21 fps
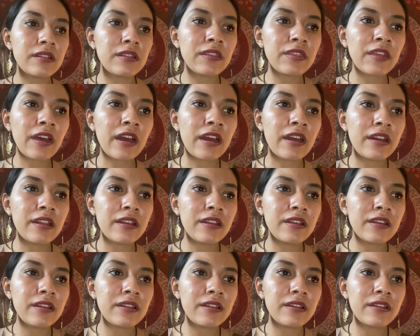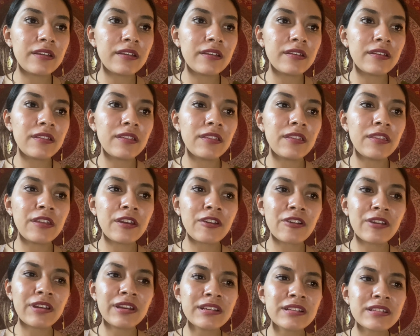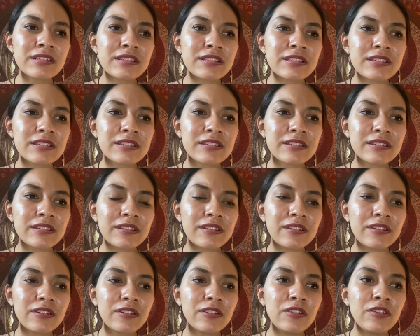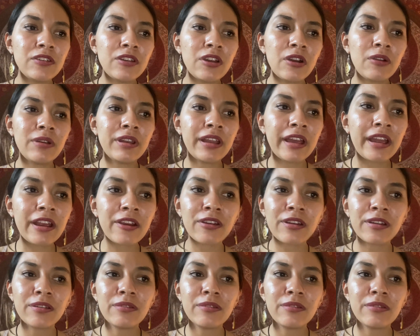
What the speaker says: that there is no inherent